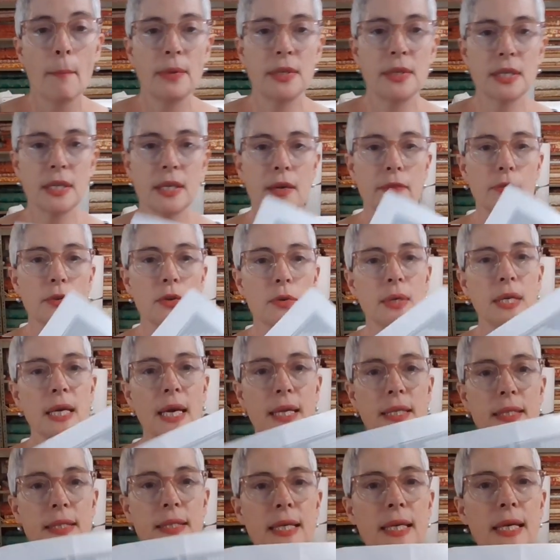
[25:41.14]
but to give you an
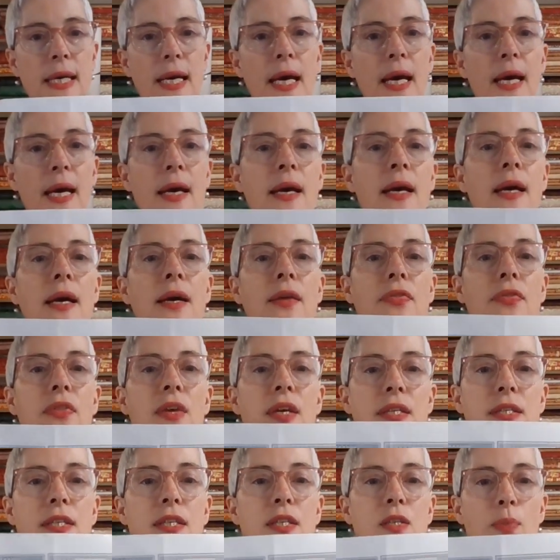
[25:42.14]
idea,
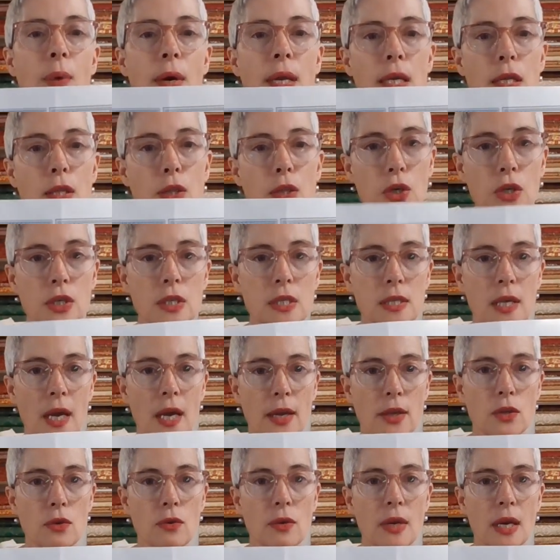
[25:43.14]
this is what it looks
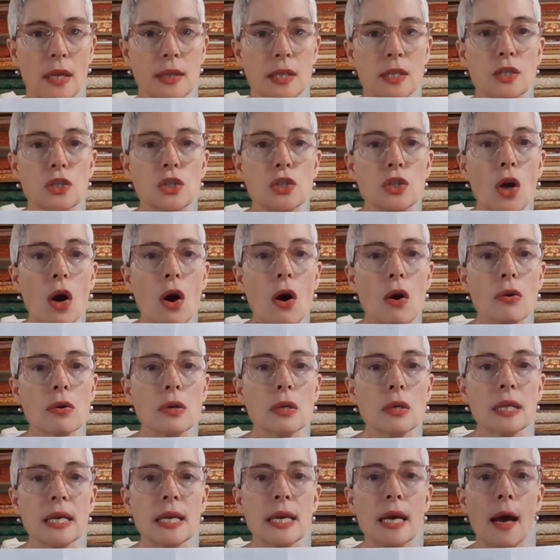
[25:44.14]
like. You get this
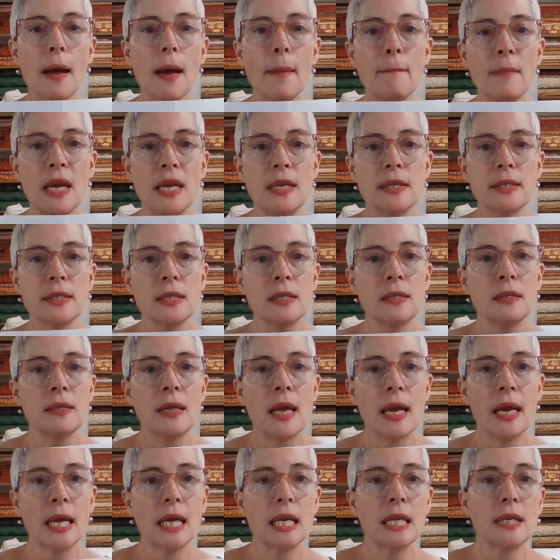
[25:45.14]
totally amazing
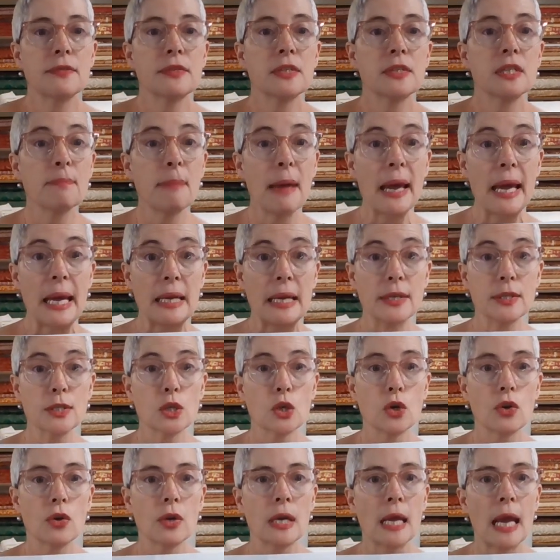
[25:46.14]
negative space
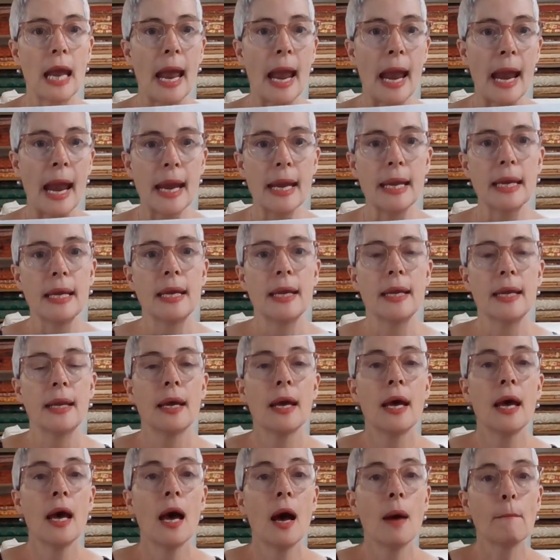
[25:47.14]
created
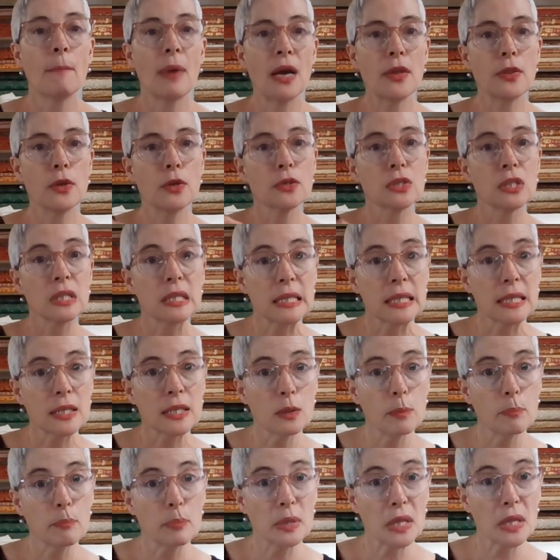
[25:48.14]
by those
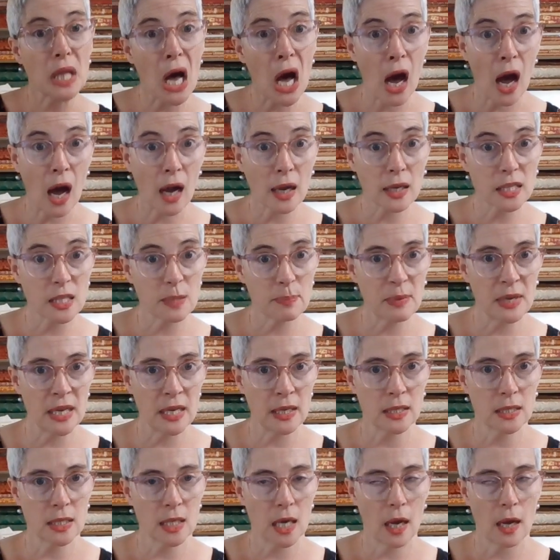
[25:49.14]
little blocks
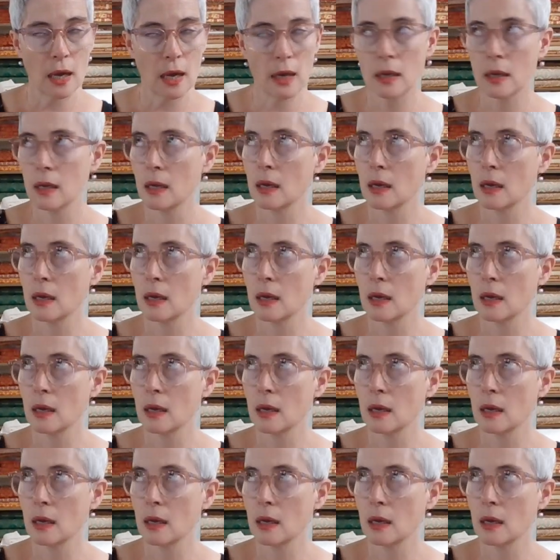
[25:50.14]
being done.